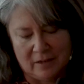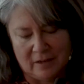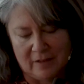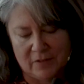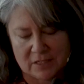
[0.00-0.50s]

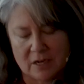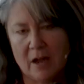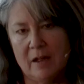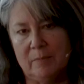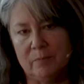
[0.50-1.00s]
in this
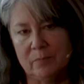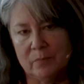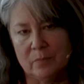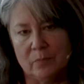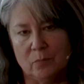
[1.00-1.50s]
time
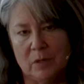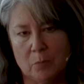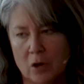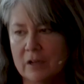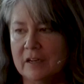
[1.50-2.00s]
when
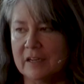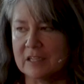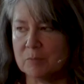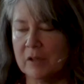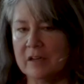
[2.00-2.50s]
marketing
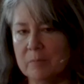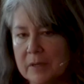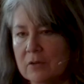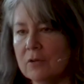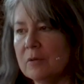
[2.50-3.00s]
has played a
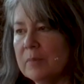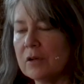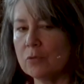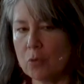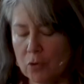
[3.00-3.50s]
bigger and
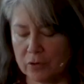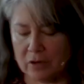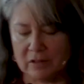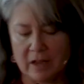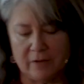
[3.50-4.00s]
bigger role in
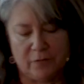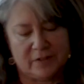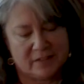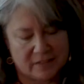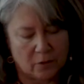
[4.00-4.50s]
our life
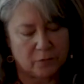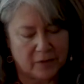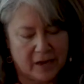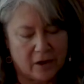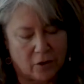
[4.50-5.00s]
as
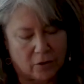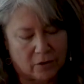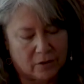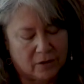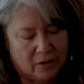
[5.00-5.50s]
self-care.
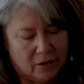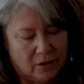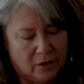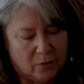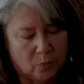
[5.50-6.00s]

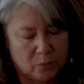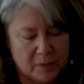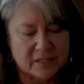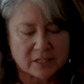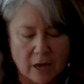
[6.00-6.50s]
When we
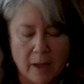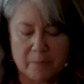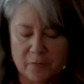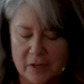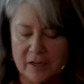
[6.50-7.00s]

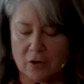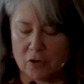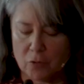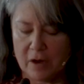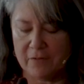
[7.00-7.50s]
stop feeding our
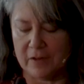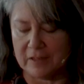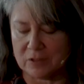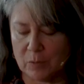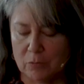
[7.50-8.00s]

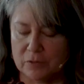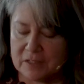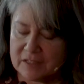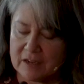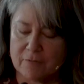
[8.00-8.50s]
cravings, we will
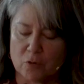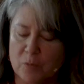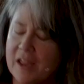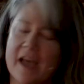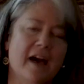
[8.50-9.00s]
discover
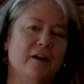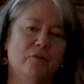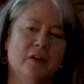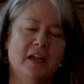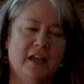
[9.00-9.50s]
we
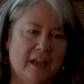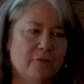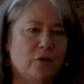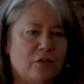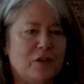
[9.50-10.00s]
have
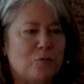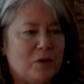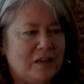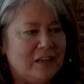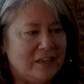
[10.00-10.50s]
everything we
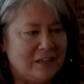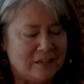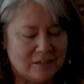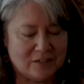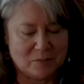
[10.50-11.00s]
need
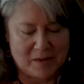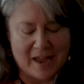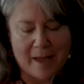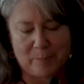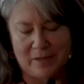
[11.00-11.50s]
to be
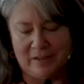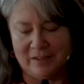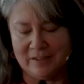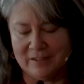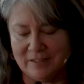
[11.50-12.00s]
happy,
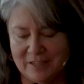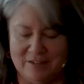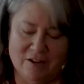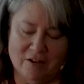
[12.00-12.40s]
Thich Nhat